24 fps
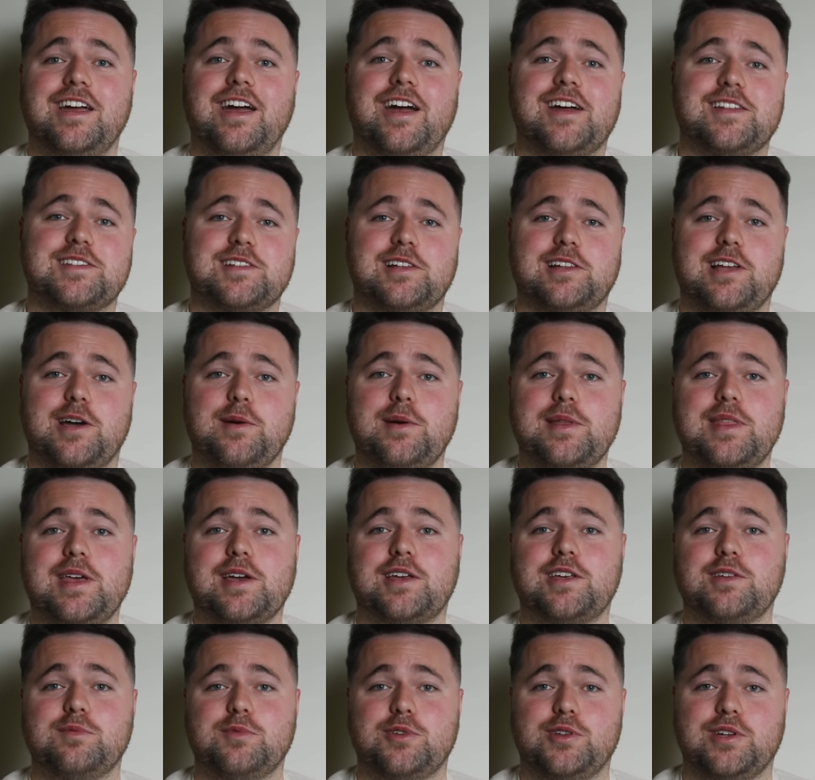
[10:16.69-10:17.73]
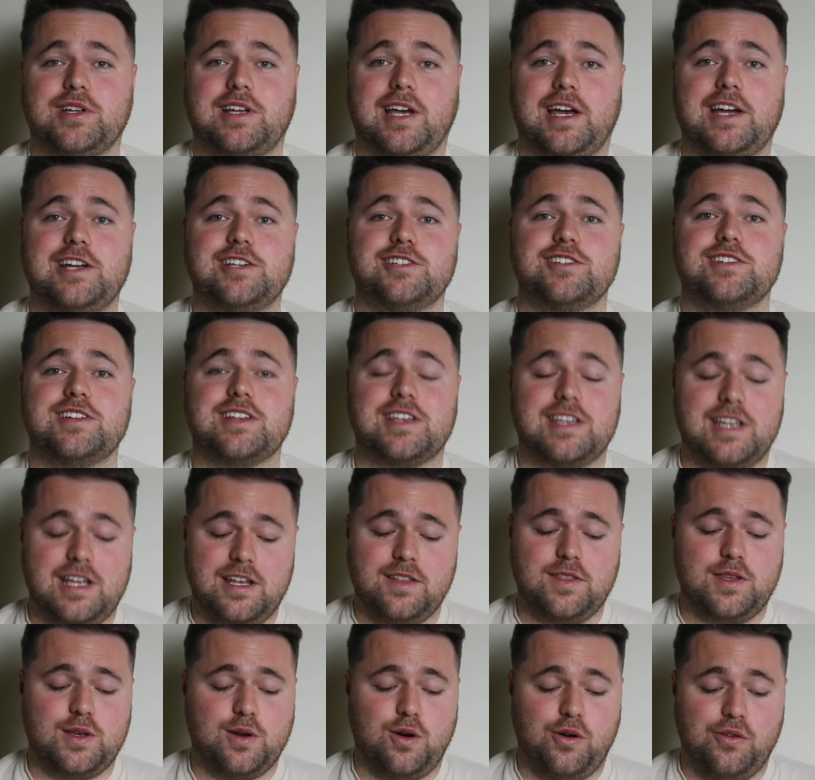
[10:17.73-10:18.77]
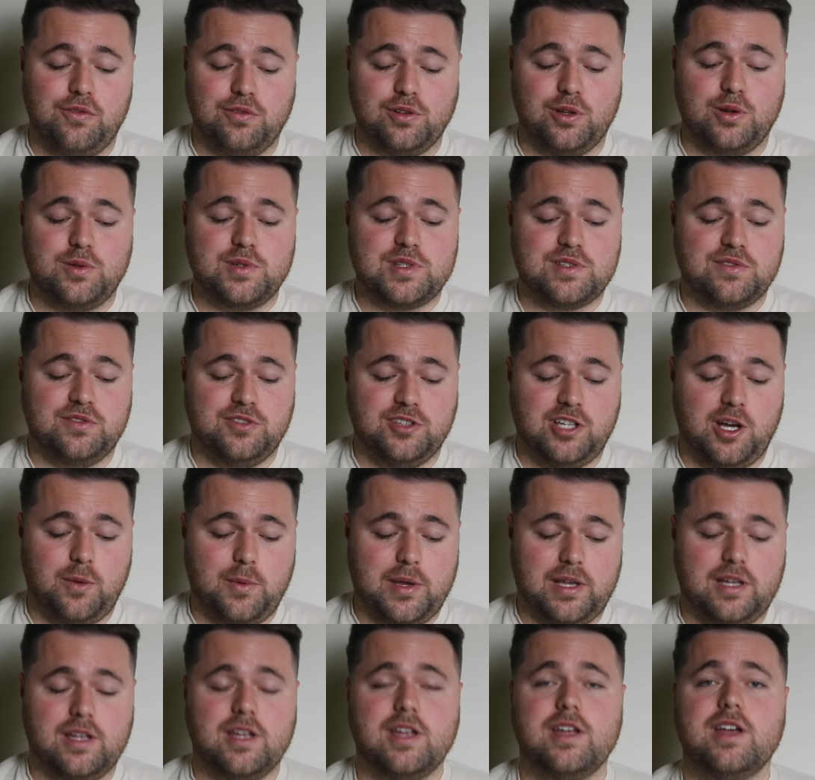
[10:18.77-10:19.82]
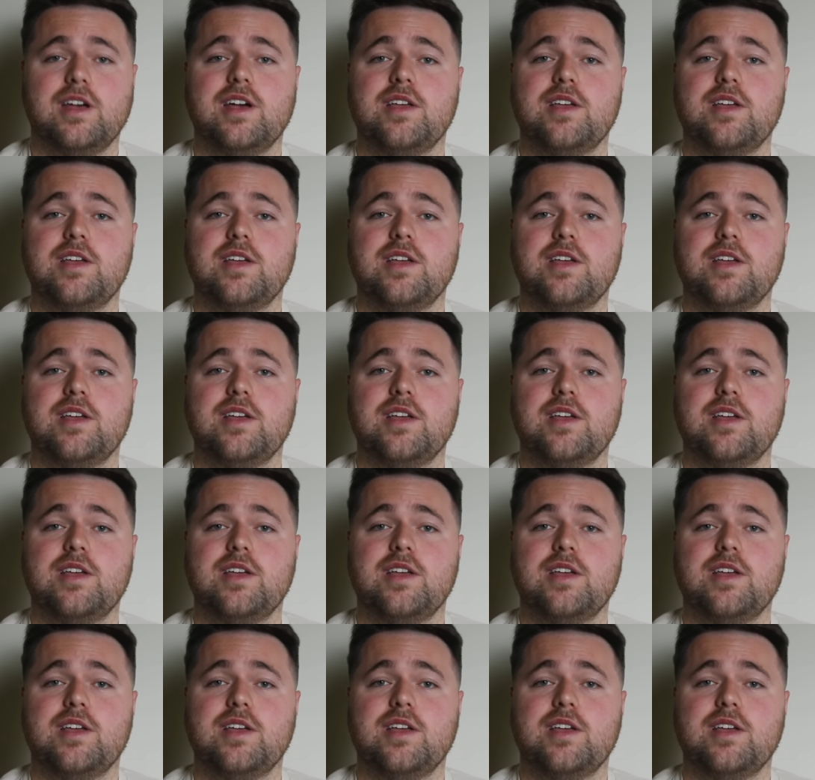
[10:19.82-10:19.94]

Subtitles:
It's allowing that communication to get the offloads flowing.